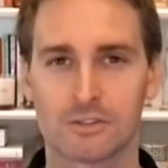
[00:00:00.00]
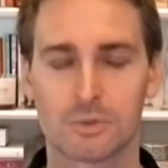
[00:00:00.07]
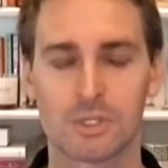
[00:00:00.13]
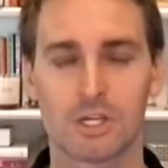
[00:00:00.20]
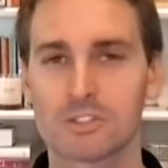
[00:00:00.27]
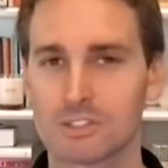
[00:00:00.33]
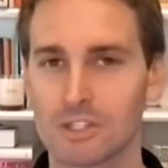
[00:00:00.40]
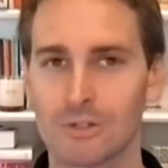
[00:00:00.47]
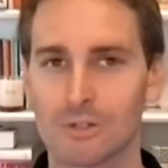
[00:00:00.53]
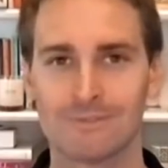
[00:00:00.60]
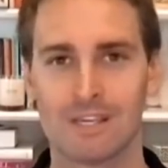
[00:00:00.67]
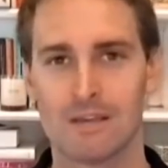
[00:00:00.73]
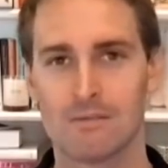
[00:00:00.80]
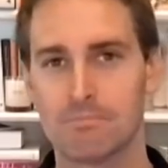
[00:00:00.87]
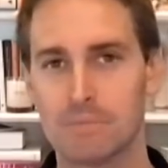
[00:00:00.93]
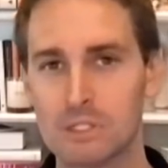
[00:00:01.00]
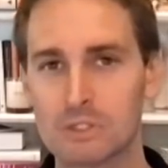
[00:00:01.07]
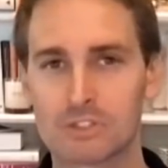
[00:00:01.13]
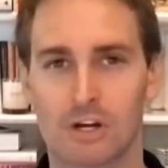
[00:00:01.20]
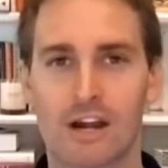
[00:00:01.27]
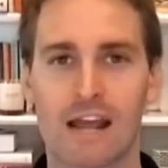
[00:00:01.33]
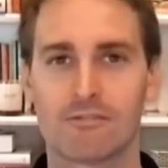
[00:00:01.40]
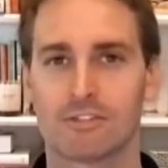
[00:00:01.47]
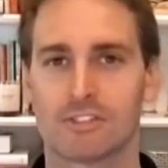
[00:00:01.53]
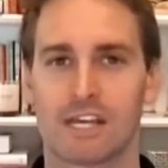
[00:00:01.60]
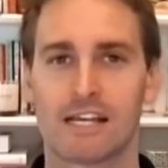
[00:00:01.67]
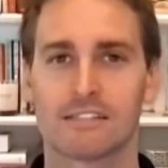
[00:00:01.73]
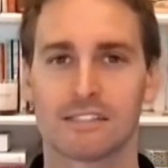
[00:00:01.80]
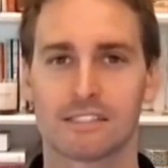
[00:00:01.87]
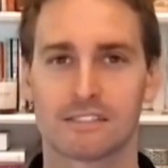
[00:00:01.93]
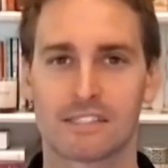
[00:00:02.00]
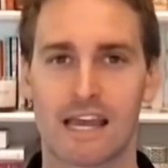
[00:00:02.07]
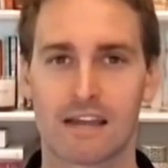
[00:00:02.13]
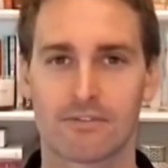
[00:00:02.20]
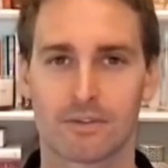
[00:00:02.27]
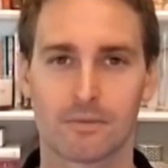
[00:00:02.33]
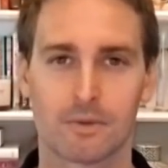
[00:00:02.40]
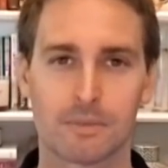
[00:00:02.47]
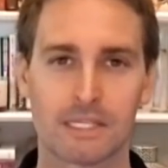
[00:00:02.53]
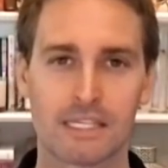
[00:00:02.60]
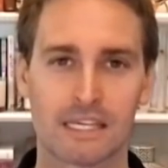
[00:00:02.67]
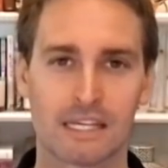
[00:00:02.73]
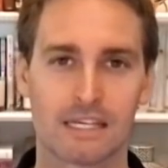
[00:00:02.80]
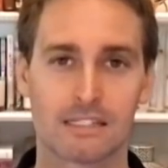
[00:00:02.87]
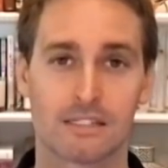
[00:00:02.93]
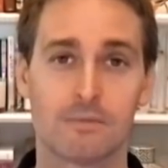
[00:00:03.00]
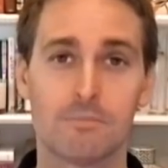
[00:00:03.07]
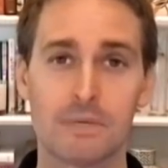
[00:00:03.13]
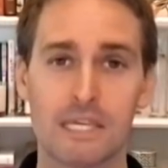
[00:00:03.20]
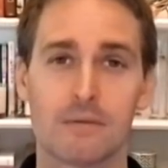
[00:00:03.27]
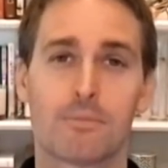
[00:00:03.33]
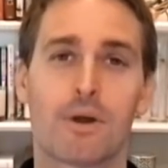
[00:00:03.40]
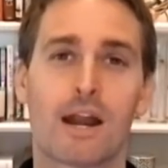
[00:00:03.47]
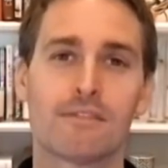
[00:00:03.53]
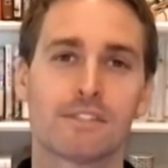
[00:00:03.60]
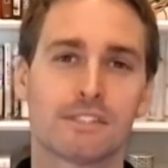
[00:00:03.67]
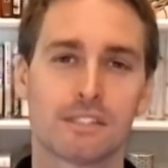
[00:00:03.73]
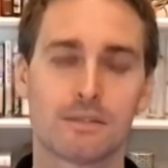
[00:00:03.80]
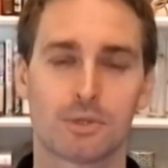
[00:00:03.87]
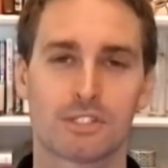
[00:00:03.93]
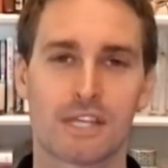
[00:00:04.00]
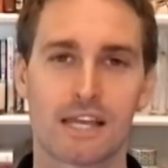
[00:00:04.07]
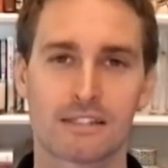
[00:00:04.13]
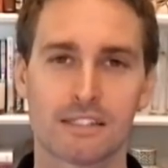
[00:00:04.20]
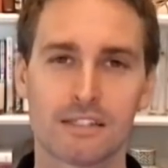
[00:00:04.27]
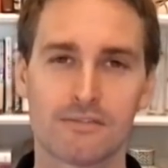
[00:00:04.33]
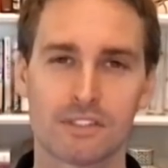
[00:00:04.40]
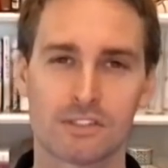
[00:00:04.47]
We also built our advertising stack from the beginning to be privacy protective.